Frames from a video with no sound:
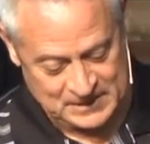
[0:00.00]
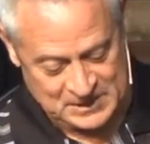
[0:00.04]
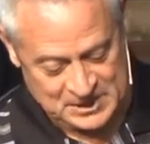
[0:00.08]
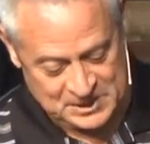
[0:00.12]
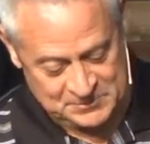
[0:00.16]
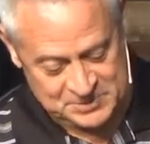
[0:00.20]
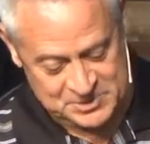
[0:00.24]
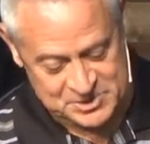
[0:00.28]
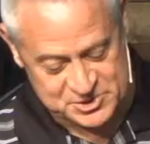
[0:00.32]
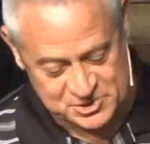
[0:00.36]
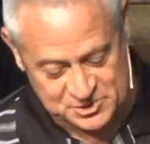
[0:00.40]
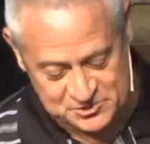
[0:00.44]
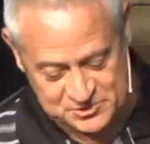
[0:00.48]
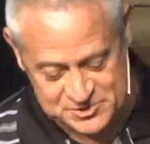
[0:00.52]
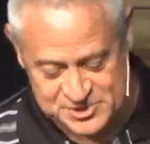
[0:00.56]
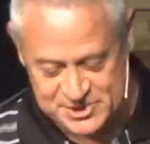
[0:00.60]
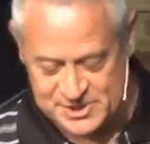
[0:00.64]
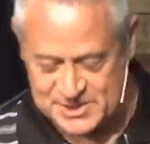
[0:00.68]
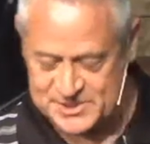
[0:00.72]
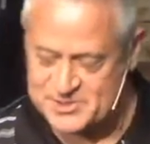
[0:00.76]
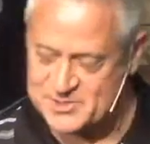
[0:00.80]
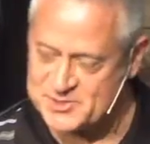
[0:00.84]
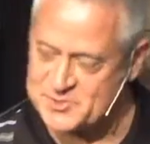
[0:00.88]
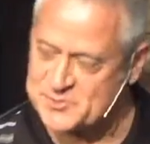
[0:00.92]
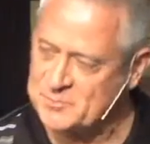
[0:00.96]
But you know,
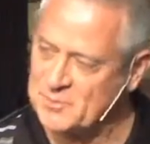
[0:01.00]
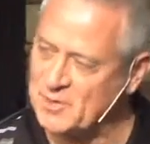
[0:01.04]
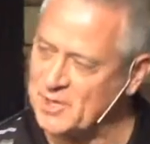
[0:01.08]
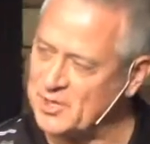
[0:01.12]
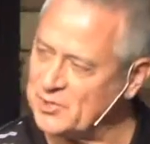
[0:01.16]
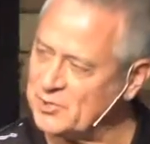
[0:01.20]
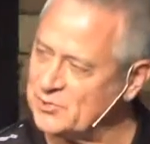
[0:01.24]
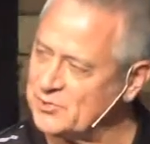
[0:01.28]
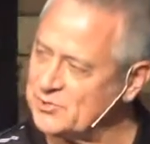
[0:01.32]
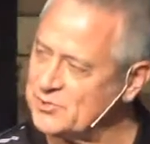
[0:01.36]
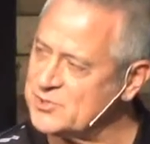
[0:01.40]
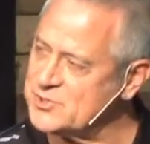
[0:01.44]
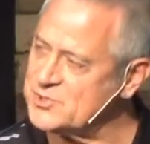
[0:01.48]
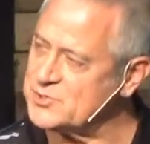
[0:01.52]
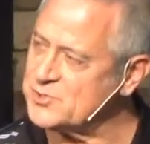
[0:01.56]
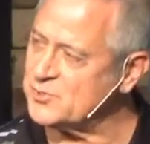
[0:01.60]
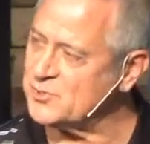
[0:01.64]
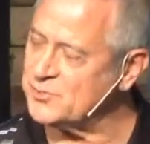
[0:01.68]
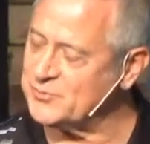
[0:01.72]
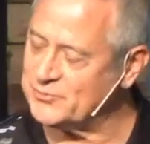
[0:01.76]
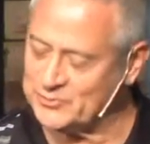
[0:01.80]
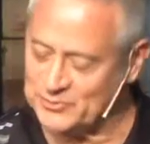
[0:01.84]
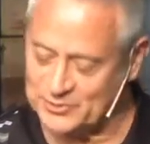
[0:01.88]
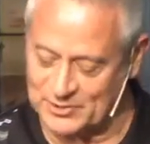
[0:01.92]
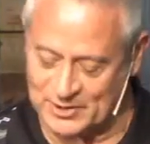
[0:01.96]
Jesus modeled a
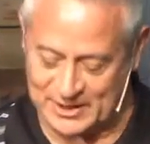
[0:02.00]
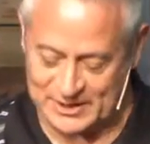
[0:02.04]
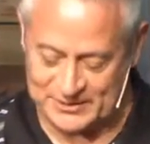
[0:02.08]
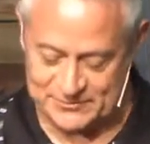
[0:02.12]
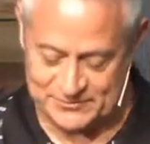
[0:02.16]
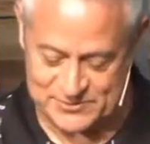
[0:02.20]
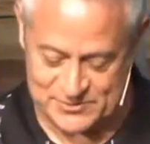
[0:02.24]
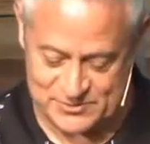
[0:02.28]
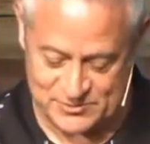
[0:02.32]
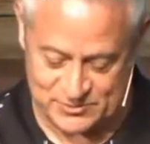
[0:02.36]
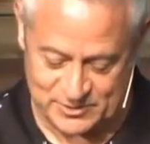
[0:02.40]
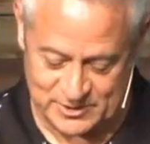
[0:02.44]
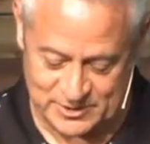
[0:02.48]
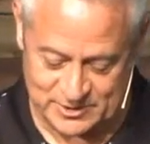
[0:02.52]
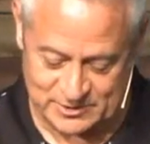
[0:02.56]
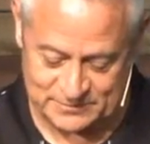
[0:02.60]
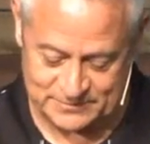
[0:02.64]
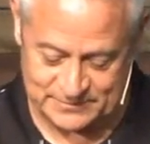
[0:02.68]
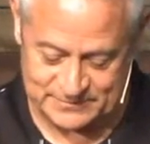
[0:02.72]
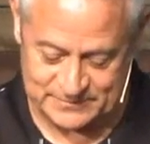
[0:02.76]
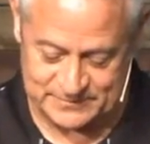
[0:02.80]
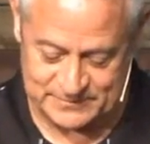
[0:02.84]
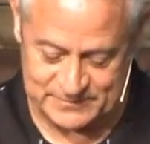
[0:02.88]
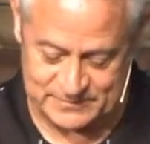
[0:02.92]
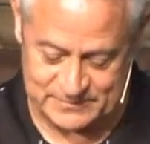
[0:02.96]
joyful life as well.
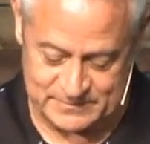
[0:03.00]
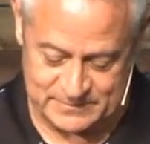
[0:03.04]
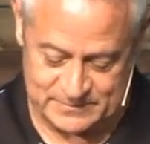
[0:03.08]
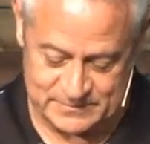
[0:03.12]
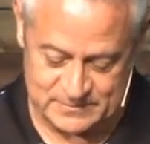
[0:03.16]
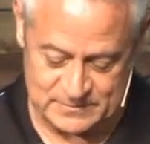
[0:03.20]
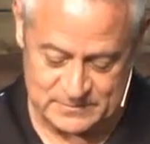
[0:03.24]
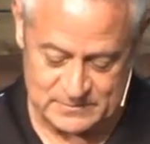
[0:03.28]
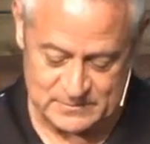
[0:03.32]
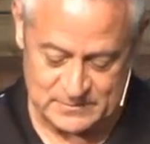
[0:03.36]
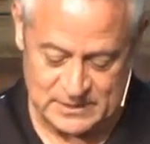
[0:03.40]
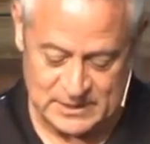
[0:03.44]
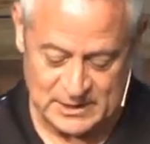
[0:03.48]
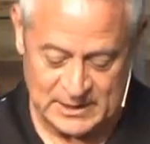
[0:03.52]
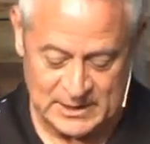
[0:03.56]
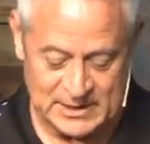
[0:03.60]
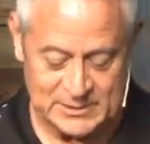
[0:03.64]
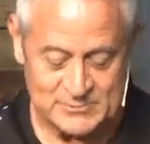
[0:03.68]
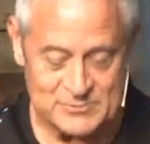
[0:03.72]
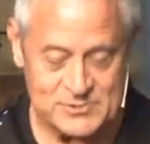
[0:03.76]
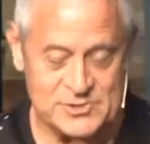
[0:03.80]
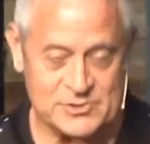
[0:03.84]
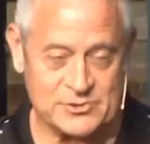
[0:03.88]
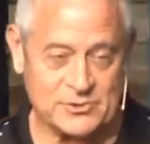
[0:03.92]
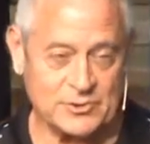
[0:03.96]
He
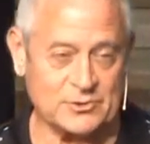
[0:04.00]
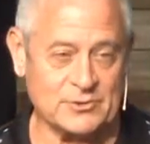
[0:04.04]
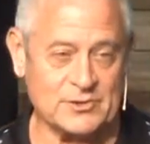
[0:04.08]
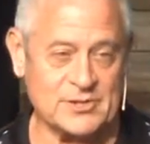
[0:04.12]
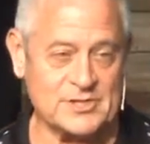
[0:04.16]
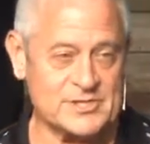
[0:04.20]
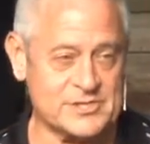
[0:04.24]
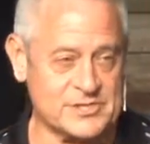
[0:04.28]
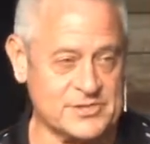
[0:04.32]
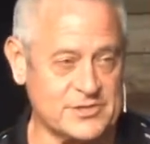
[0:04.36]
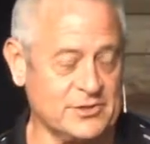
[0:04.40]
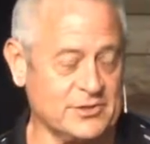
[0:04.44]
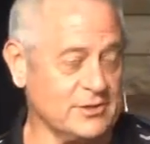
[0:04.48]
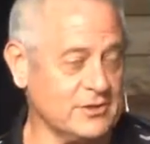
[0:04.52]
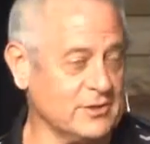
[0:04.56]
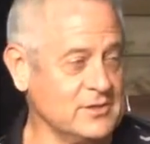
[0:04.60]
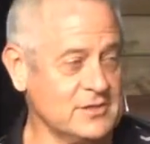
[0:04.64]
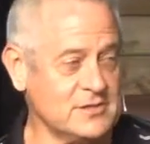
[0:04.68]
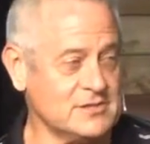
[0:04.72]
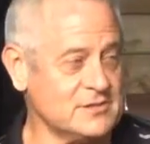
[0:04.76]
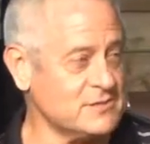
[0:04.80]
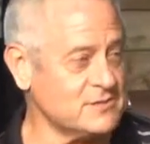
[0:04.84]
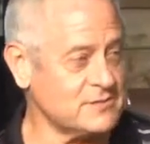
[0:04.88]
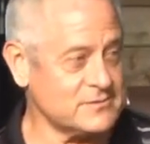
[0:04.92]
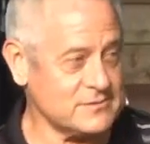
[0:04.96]
was certainly
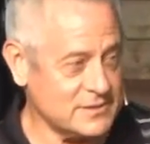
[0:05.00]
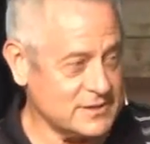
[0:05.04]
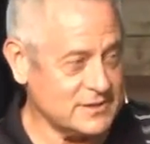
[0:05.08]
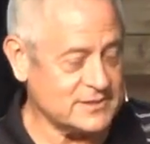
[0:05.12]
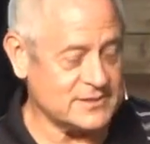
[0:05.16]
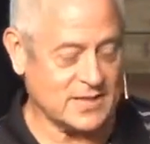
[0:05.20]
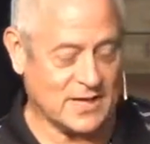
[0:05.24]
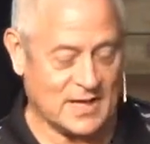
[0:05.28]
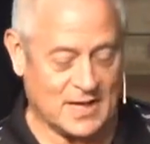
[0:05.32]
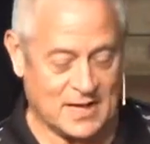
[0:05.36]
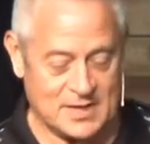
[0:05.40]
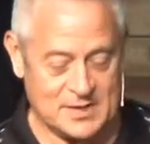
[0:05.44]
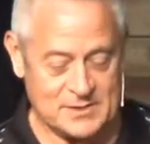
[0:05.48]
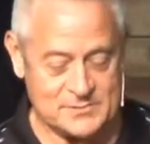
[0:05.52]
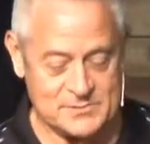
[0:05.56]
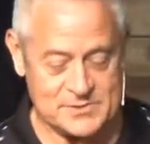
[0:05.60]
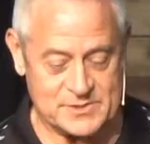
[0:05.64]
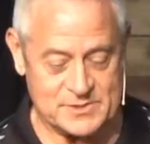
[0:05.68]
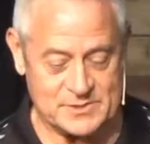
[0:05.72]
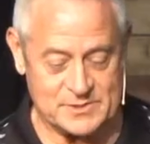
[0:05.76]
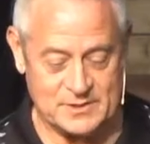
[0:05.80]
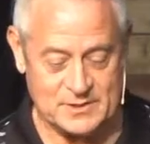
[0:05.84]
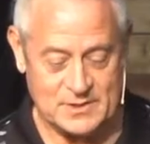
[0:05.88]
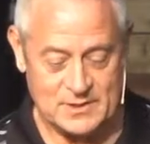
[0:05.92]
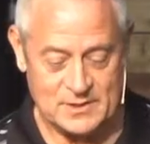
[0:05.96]
serious at times
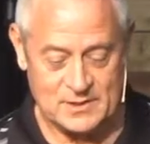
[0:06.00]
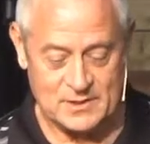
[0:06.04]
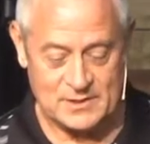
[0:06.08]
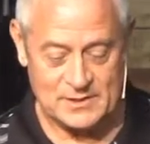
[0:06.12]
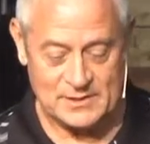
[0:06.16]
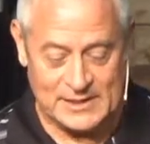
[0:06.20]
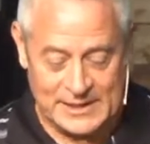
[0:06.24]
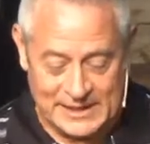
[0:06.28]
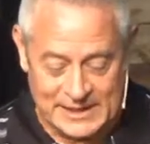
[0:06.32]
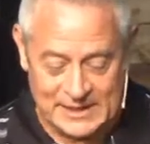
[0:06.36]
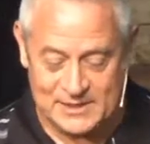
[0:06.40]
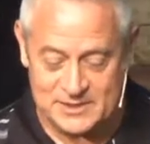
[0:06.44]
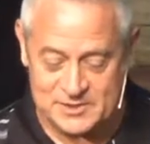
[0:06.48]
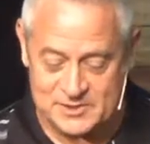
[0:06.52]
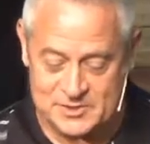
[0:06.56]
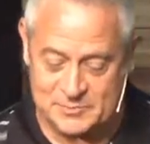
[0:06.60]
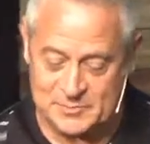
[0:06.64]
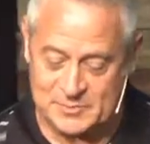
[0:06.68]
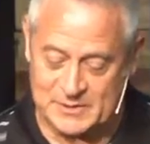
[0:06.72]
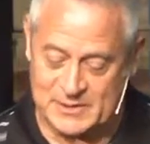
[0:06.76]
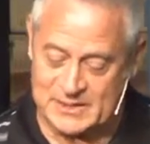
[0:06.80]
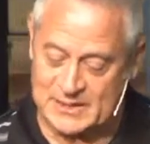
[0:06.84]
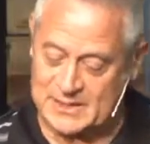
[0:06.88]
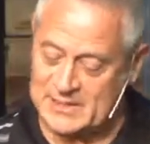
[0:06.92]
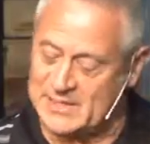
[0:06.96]
and needed to
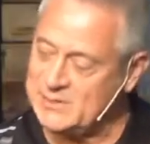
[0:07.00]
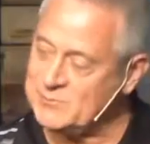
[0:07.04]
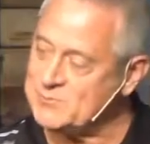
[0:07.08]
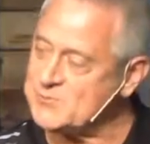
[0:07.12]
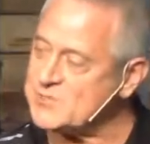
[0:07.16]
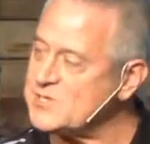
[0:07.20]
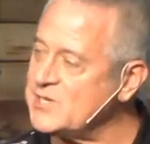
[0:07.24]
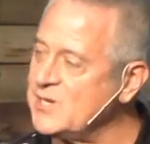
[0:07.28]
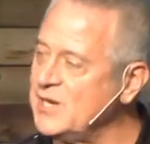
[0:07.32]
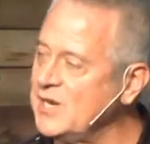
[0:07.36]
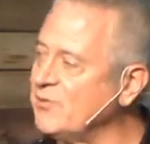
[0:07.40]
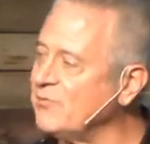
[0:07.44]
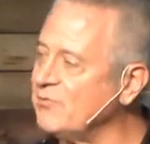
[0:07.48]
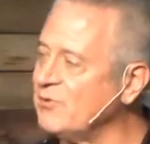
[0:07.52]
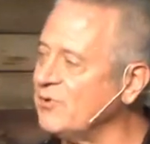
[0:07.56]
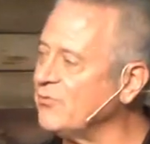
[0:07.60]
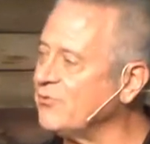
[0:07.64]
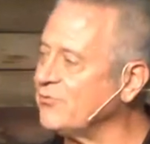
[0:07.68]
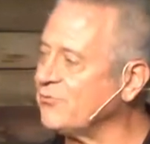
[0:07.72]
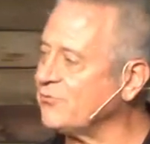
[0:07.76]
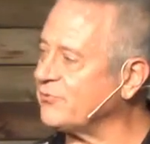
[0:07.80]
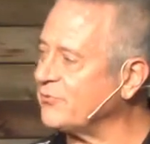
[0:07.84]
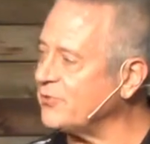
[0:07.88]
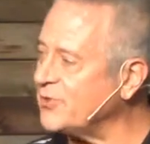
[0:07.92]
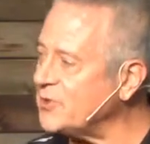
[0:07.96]
be, and he was never
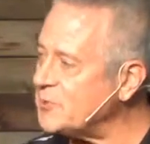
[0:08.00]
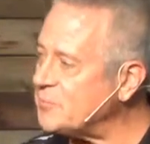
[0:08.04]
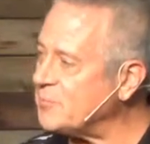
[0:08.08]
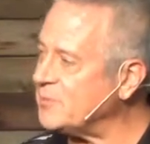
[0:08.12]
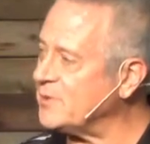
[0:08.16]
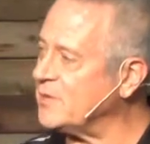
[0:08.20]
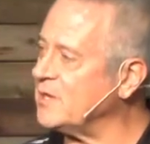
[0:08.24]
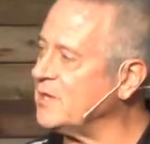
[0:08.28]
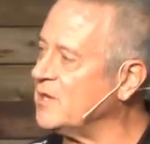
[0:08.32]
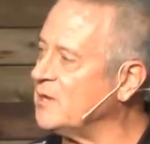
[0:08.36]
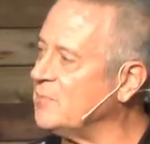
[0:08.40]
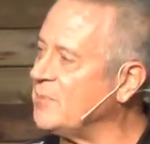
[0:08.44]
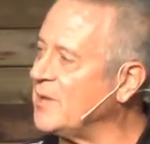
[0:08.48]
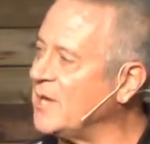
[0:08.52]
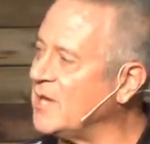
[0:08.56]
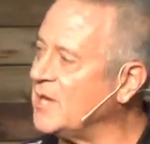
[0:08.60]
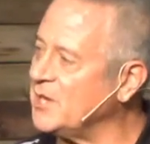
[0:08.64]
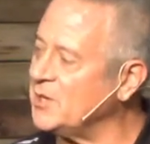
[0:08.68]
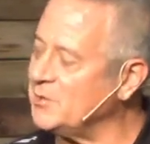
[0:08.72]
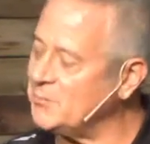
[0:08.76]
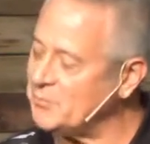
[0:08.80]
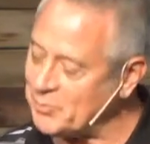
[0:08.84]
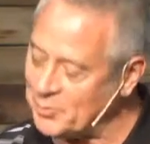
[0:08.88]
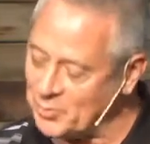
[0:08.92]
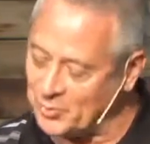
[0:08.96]
flippant about
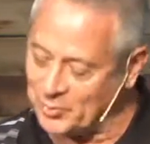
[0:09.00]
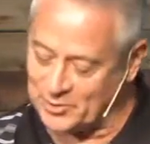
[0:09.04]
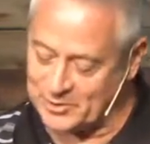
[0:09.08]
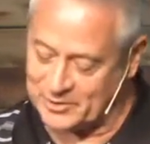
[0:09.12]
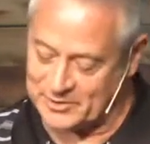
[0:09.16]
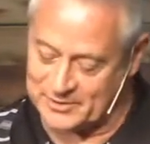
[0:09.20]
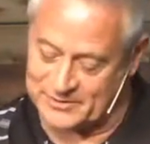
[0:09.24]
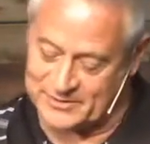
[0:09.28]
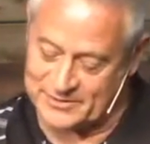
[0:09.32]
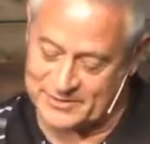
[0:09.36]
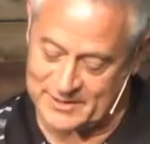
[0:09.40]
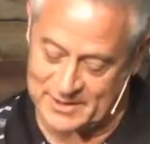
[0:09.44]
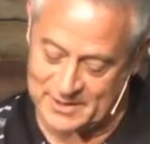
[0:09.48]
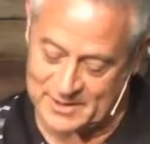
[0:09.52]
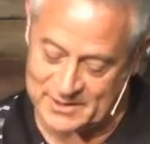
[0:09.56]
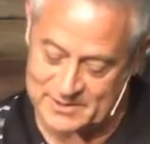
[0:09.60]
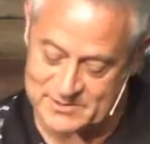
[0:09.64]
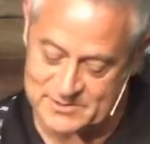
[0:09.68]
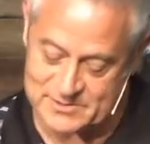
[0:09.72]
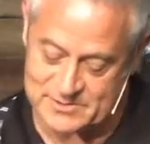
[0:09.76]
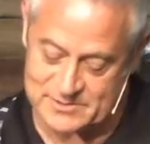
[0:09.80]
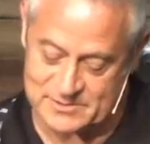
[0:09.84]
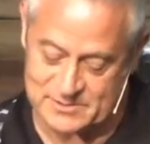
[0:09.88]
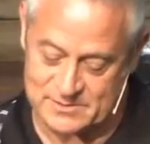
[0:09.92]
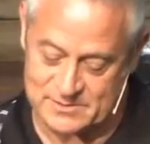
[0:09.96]
important things.